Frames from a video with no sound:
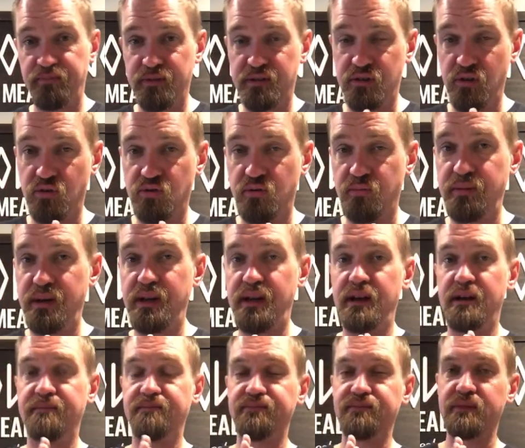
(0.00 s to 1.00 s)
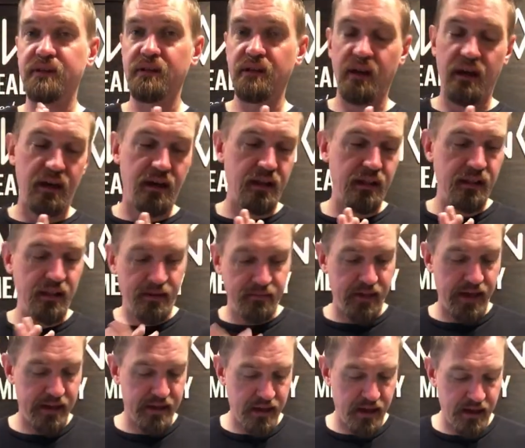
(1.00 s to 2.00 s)
social media. Love
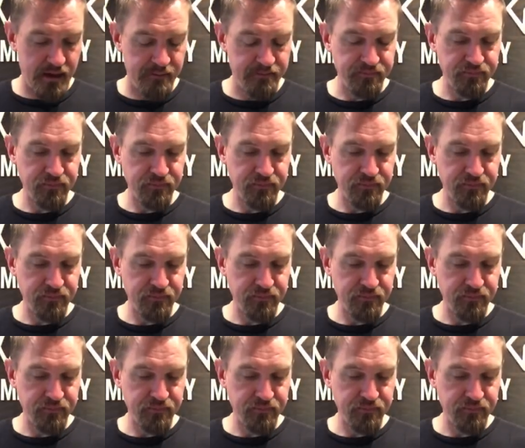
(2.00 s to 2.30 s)
that guy.